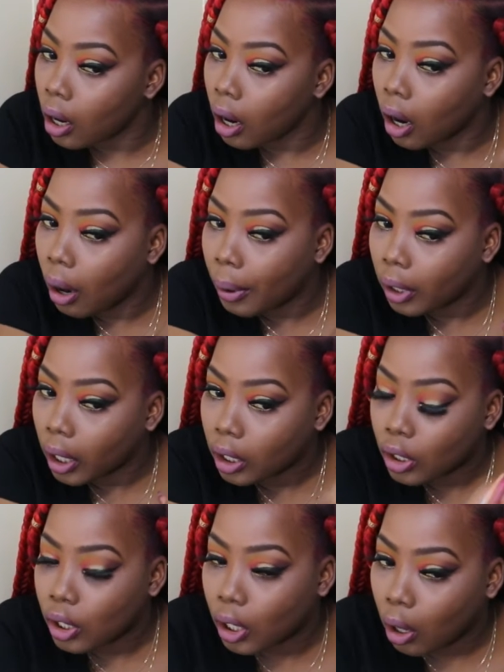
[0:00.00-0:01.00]

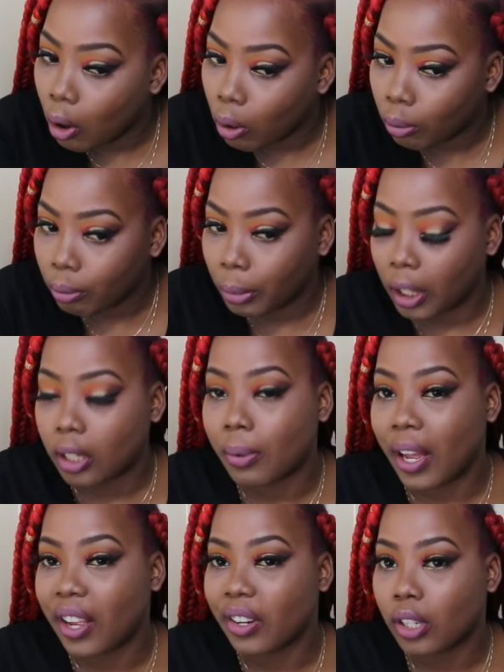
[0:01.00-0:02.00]
Okay, so because
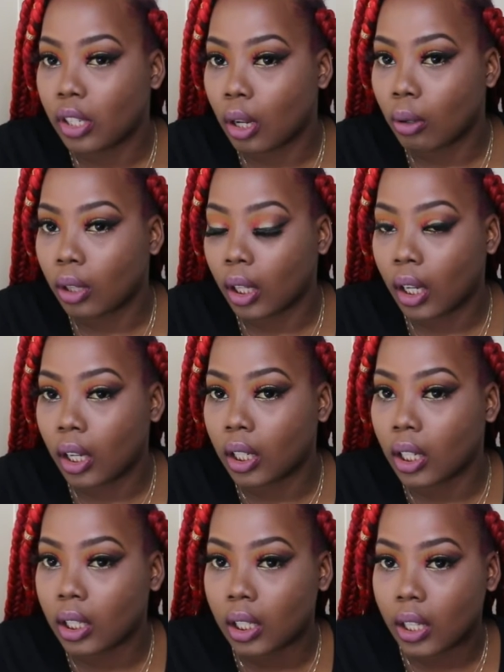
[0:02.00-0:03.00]
my hair is so thin,
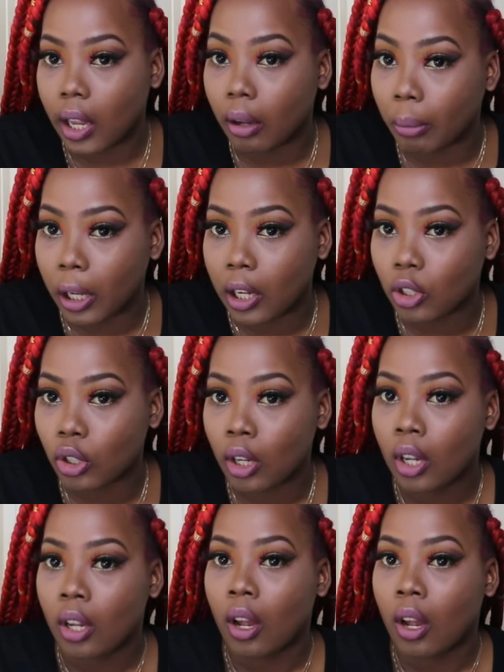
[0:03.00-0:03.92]
it doesn't take much,